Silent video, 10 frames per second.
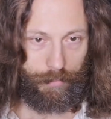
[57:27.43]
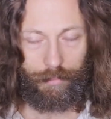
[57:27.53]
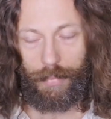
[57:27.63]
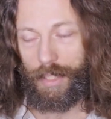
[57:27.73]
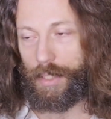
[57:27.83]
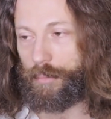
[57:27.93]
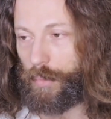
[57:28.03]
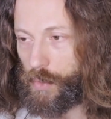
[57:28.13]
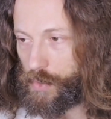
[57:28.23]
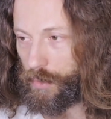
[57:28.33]
by
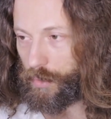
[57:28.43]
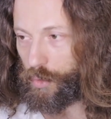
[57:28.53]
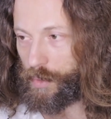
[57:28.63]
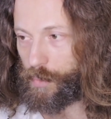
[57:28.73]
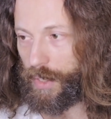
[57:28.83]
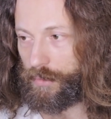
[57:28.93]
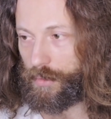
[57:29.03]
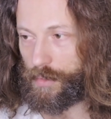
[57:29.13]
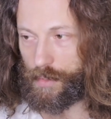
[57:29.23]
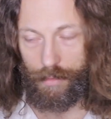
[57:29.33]
most Cubist
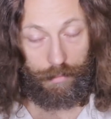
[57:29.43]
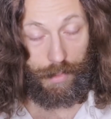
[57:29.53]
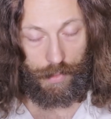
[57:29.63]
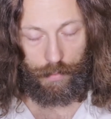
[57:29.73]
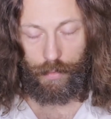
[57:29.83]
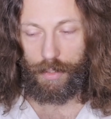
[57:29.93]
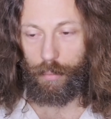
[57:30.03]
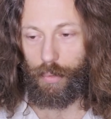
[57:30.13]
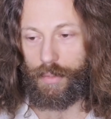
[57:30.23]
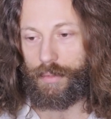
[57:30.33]
painters, that this is a really
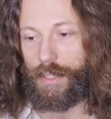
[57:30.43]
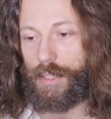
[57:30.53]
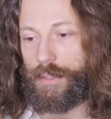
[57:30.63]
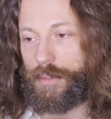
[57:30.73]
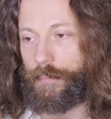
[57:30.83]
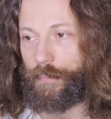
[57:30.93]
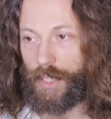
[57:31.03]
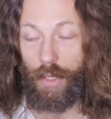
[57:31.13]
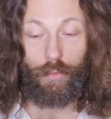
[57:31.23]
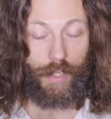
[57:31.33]
important thing,
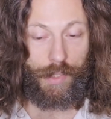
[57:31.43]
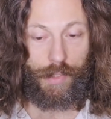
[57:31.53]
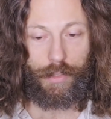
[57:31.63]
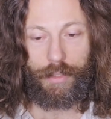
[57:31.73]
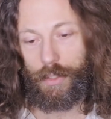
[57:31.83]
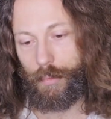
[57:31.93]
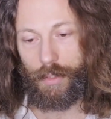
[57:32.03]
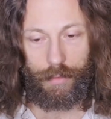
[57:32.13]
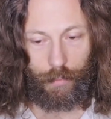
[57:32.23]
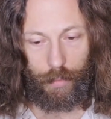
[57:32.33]
how faces are dealt
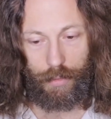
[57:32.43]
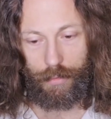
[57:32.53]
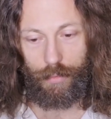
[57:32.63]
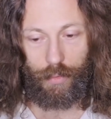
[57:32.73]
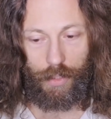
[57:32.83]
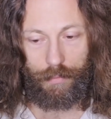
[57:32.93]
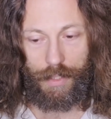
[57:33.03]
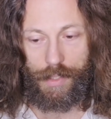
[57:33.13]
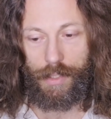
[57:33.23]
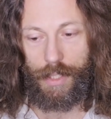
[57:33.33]
with. We'll do all of
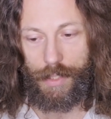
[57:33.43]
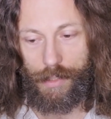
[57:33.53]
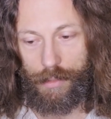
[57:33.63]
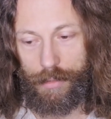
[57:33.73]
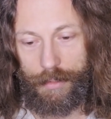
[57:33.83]
these things